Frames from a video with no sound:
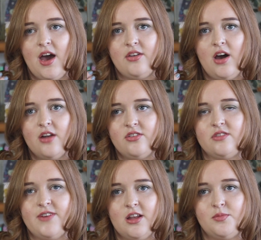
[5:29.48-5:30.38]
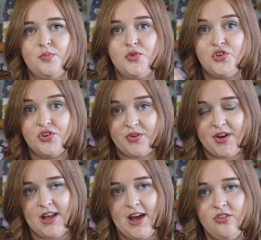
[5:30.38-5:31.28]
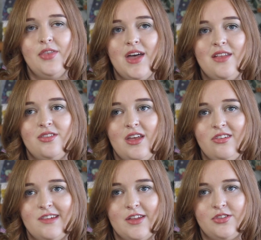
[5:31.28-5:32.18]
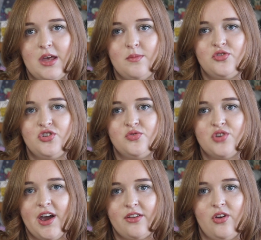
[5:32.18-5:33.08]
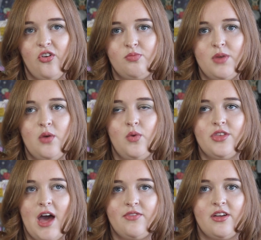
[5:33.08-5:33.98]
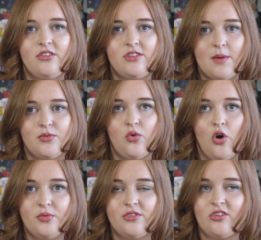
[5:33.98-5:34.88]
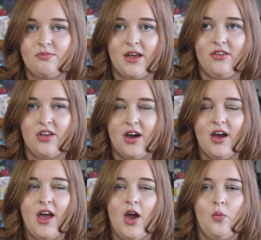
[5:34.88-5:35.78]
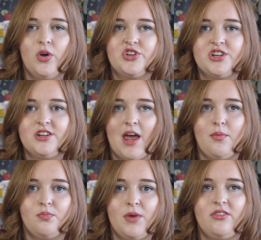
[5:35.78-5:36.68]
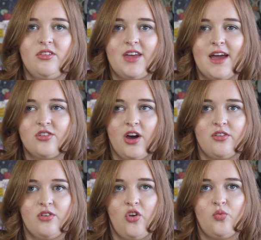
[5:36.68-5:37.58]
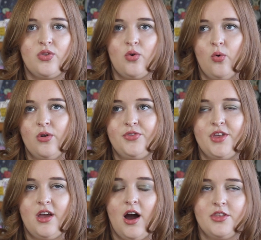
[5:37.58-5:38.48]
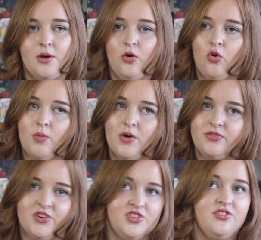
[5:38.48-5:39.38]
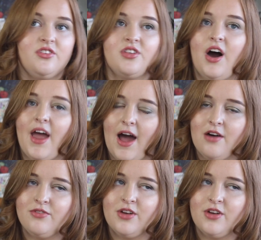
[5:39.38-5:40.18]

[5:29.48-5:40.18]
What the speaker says: an underdeveloped pituitary gland, and then this led them to diagnose me with having septo optic dysplasia, which enabled me to get diagnosed with all of the other hormone deficiencies that I have.